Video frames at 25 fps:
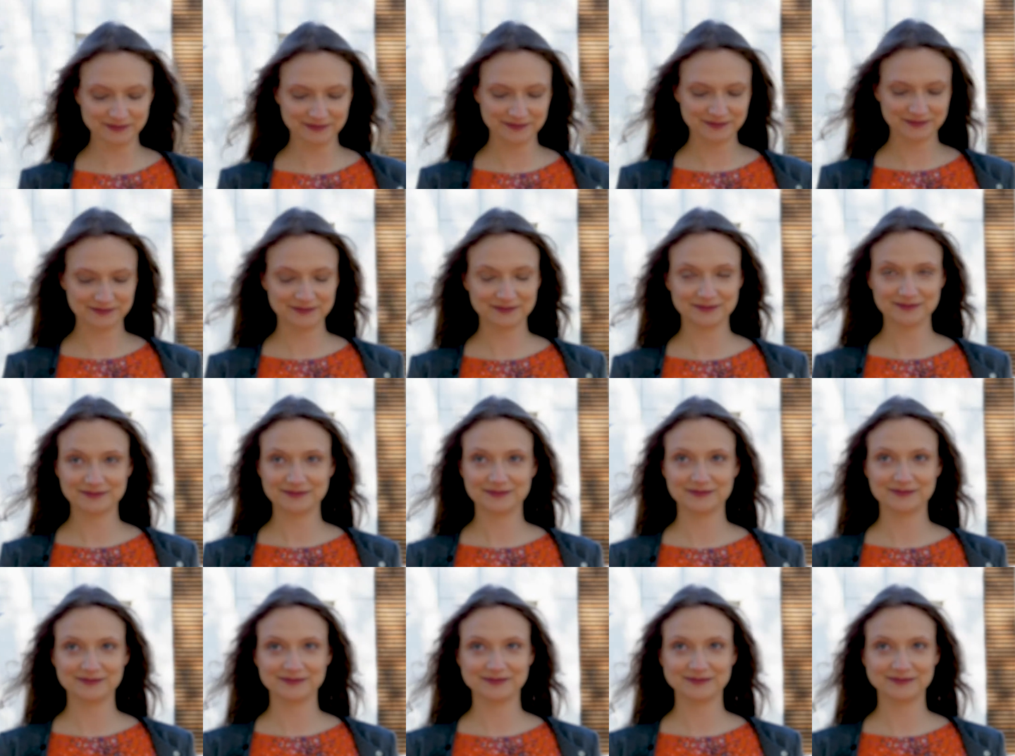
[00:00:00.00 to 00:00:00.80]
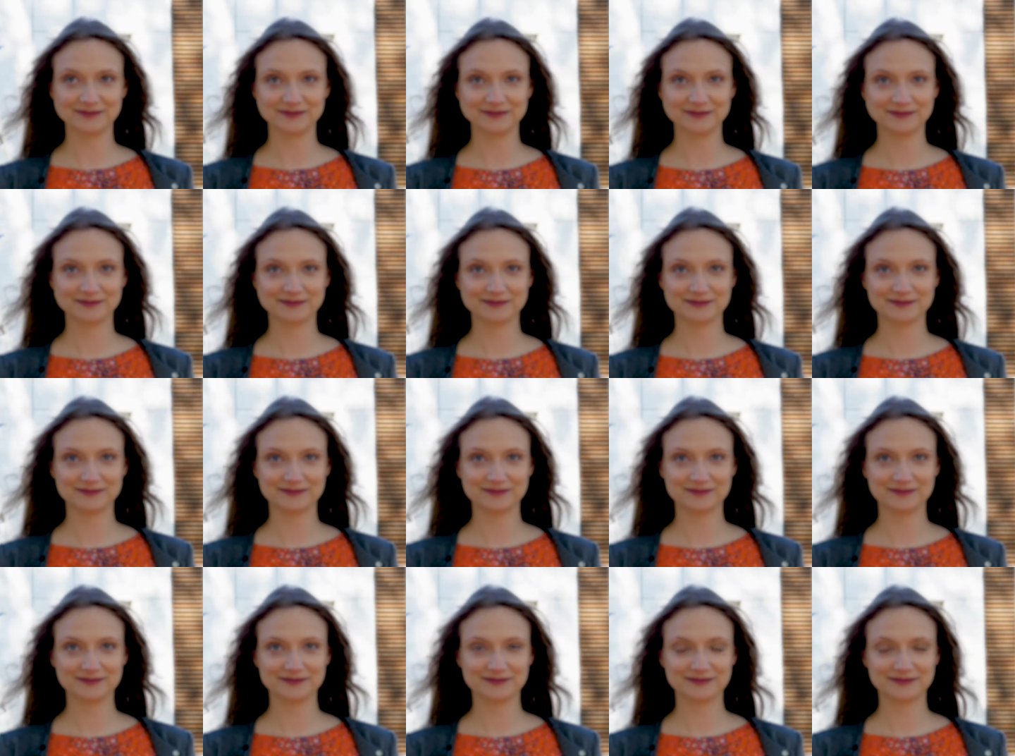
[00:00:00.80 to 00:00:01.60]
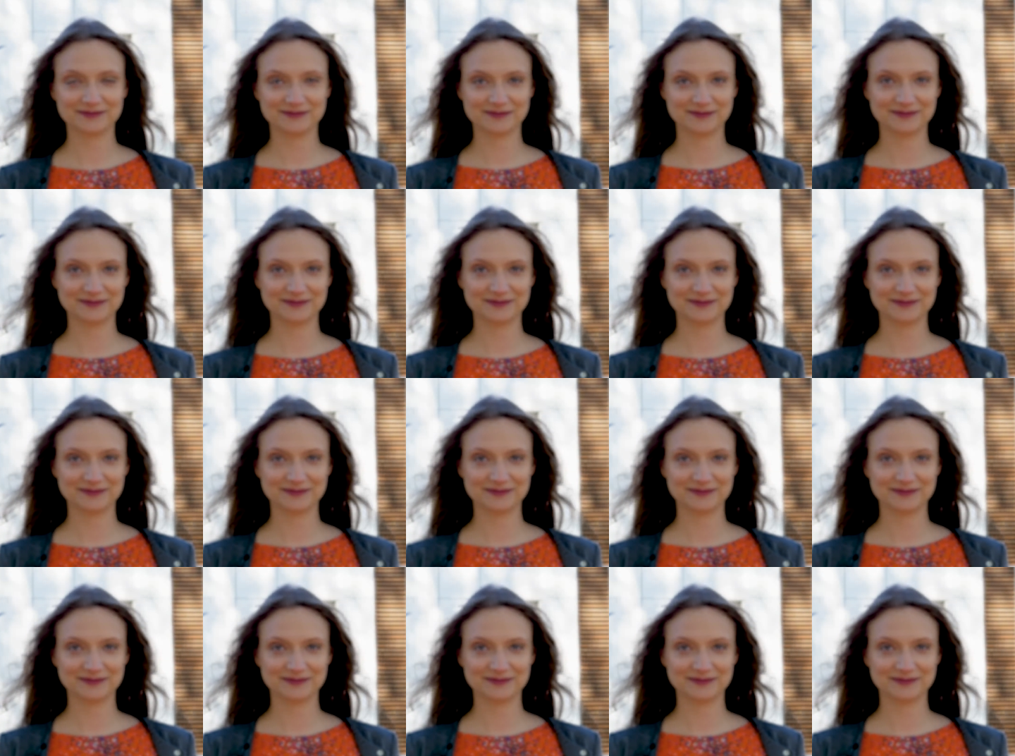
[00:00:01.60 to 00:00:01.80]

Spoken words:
[no speech]